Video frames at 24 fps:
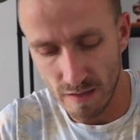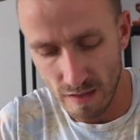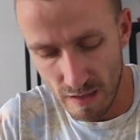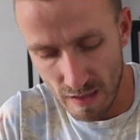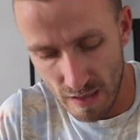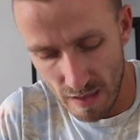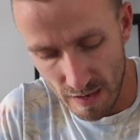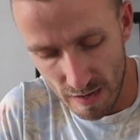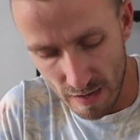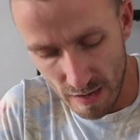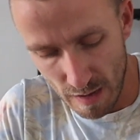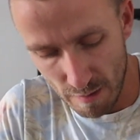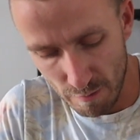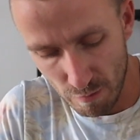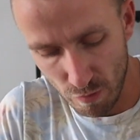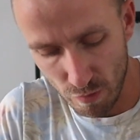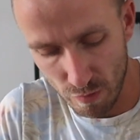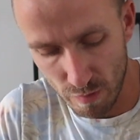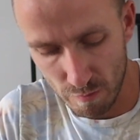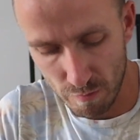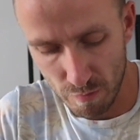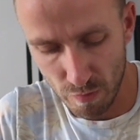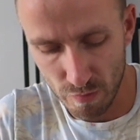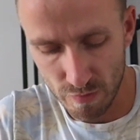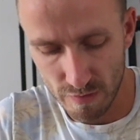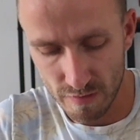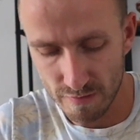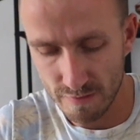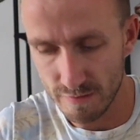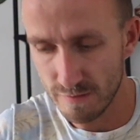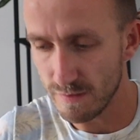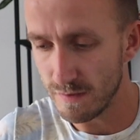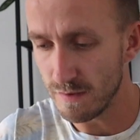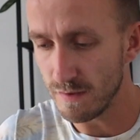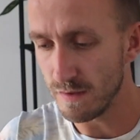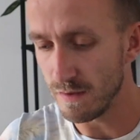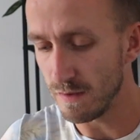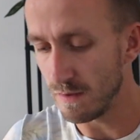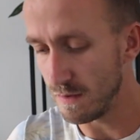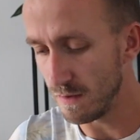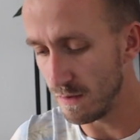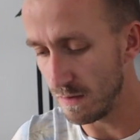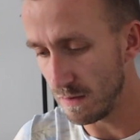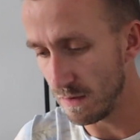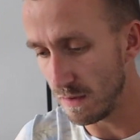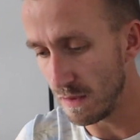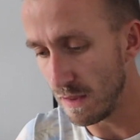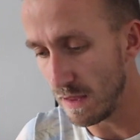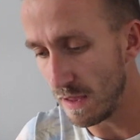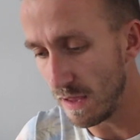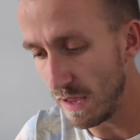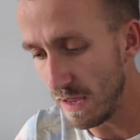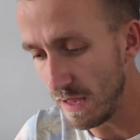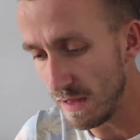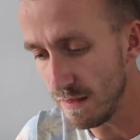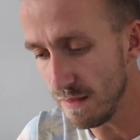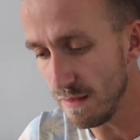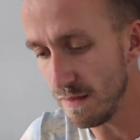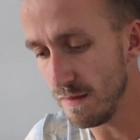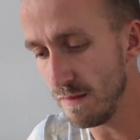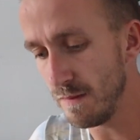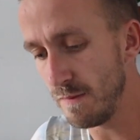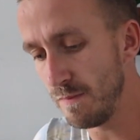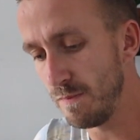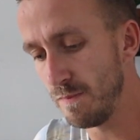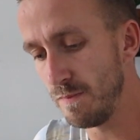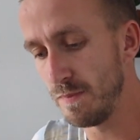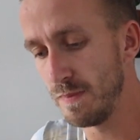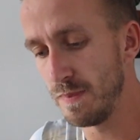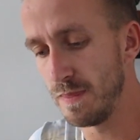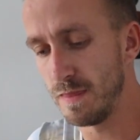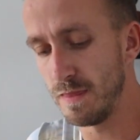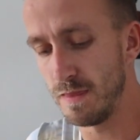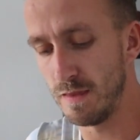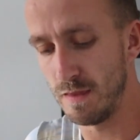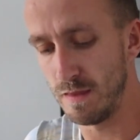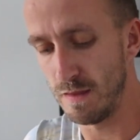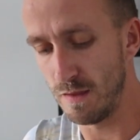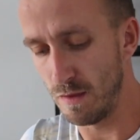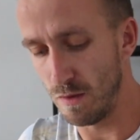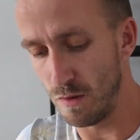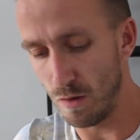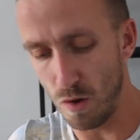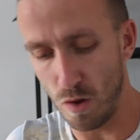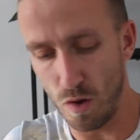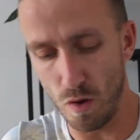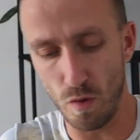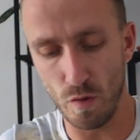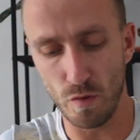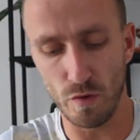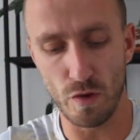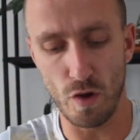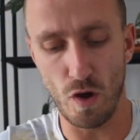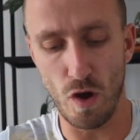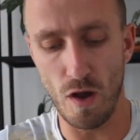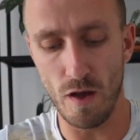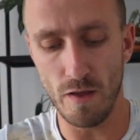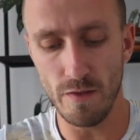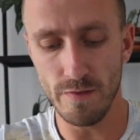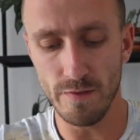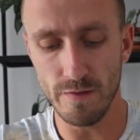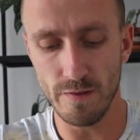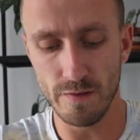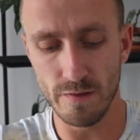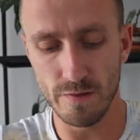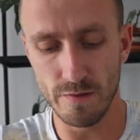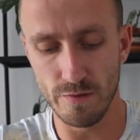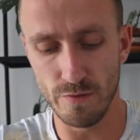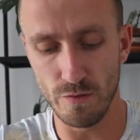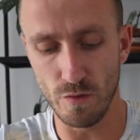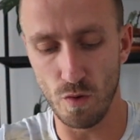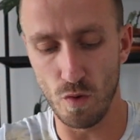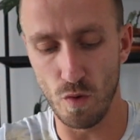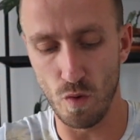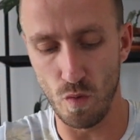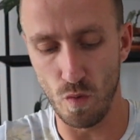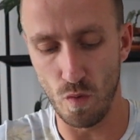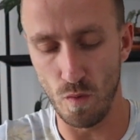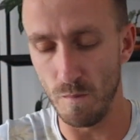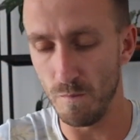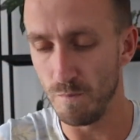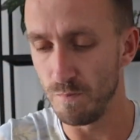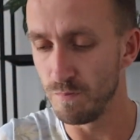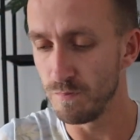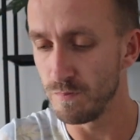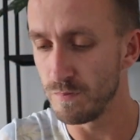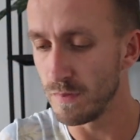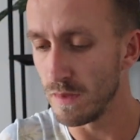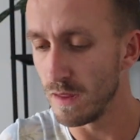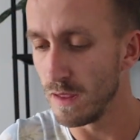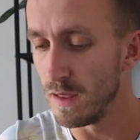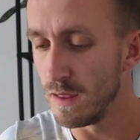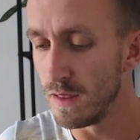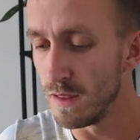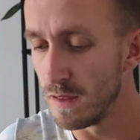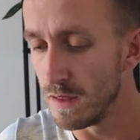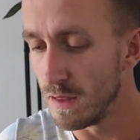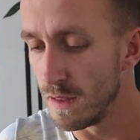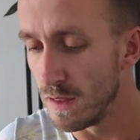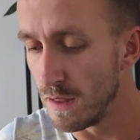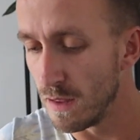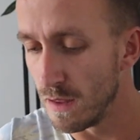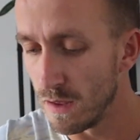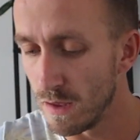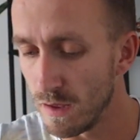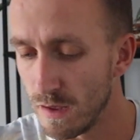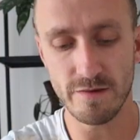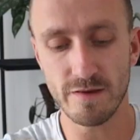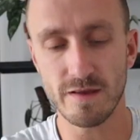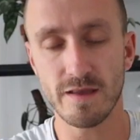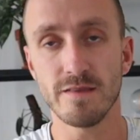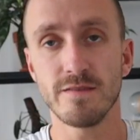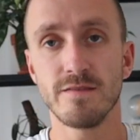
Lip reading: and I'm gonna put it in or on the hole. As you can